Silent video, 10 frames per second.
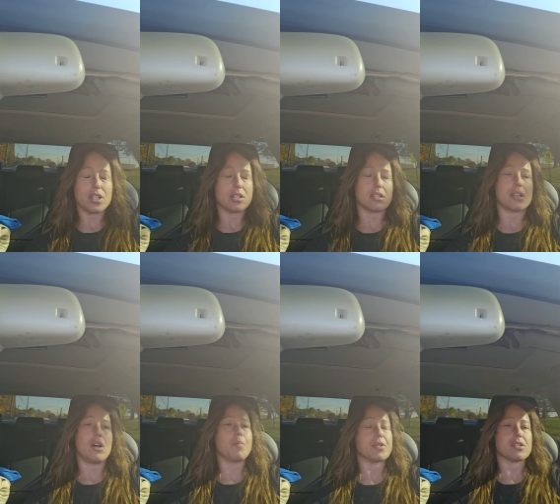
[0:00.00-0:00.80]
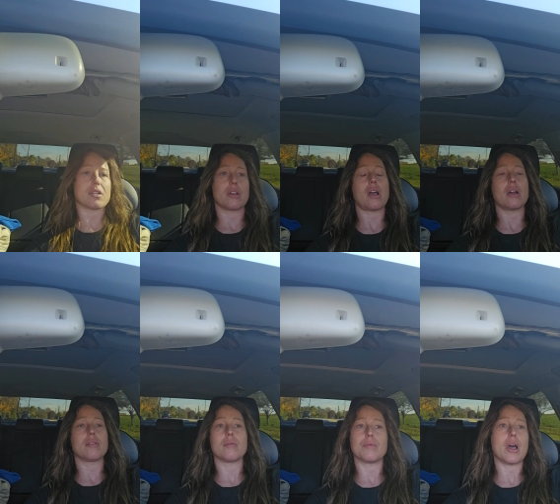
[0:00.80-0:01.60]
Jesus, help us,
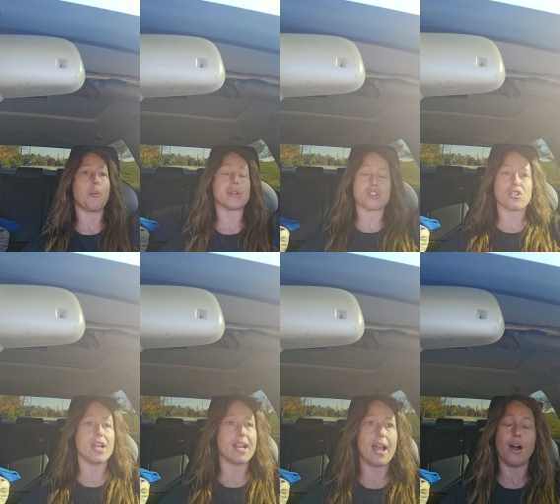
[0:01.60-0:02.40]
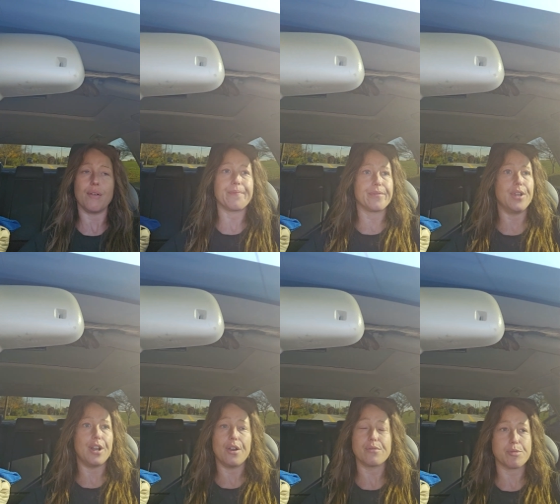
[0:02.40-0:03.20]
God. Help us straighten out, you
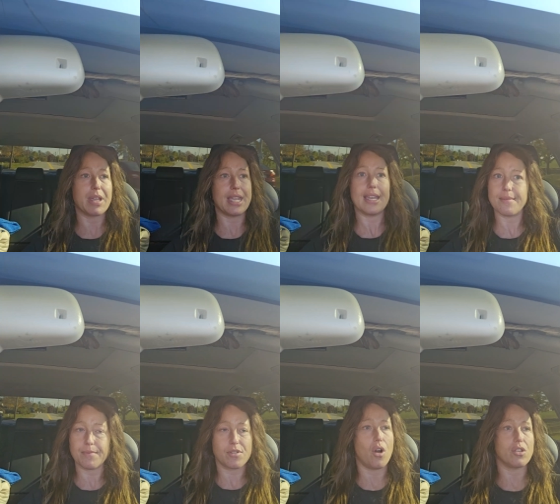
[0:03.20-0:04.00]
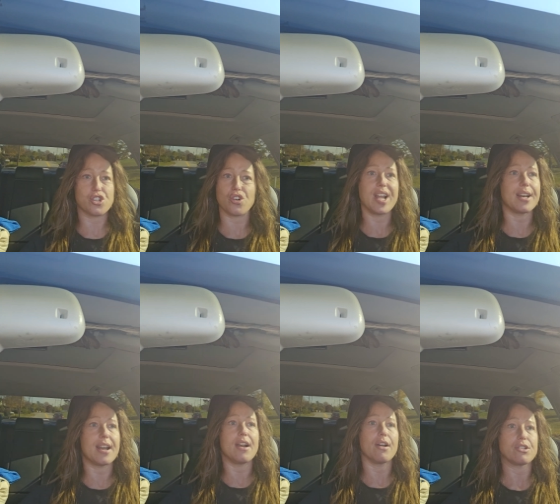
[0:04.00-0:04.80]
know, so we can get on the straight and
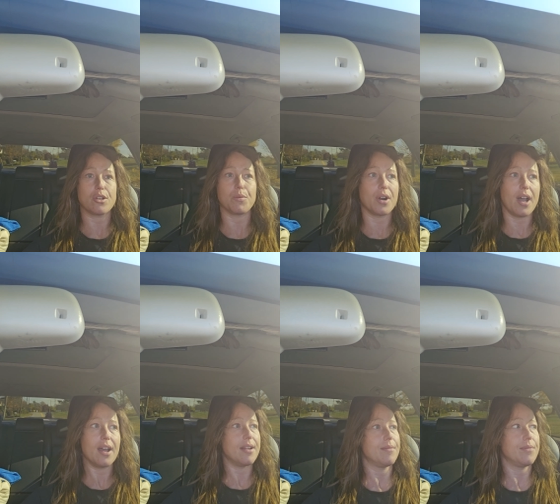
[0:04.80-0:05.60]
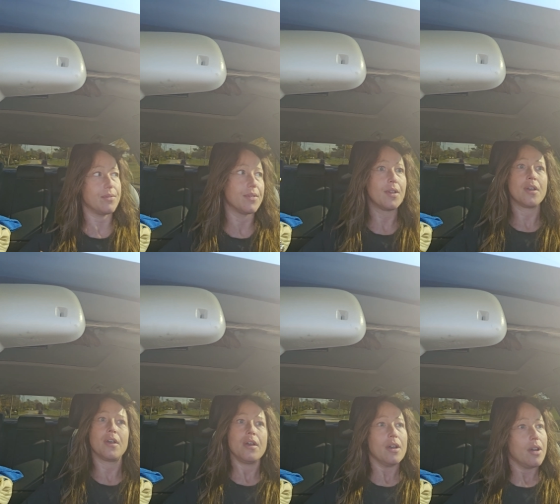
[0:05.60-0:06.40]
narrow so we're not
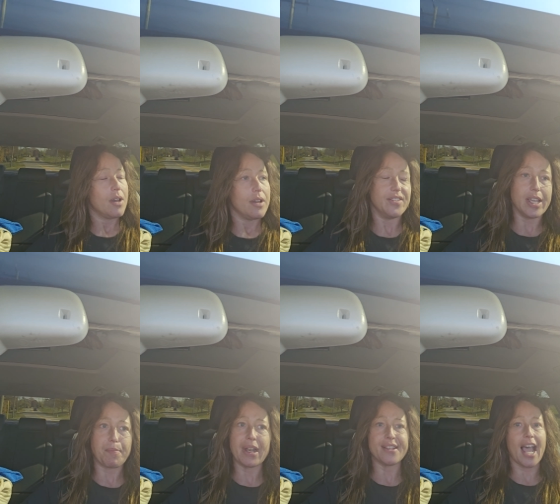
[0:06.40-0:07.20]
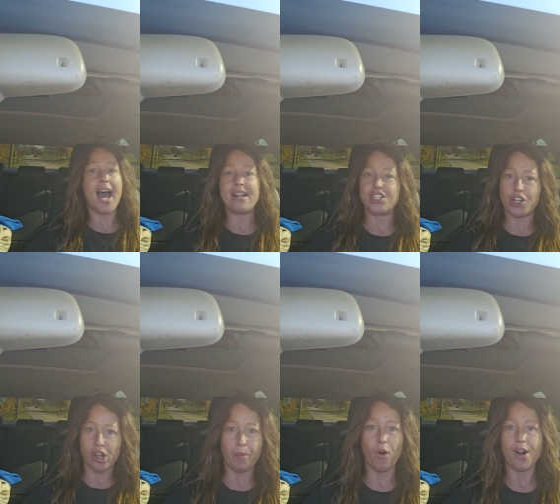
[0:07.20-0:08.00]
dipping and dodging
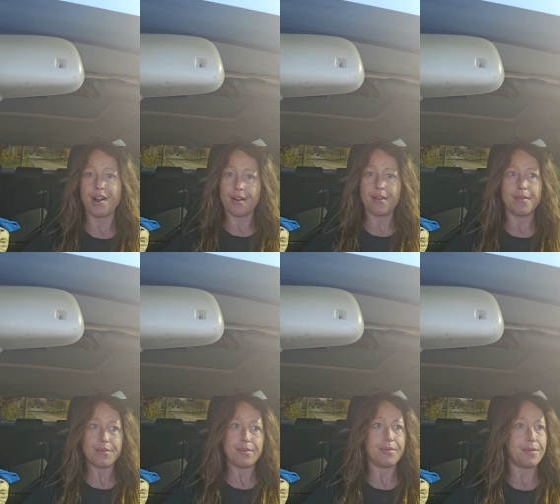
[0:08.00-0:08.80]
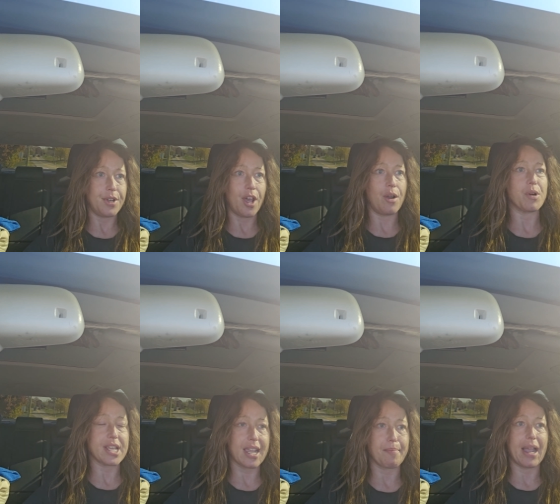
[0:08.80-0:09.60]
no more. You know, we're
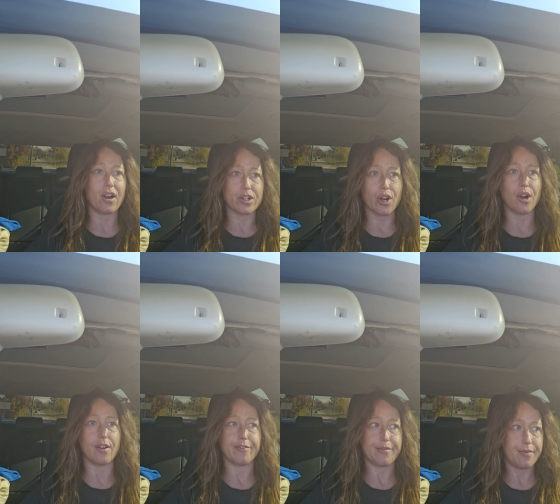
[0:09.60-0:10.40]
taking back our turf.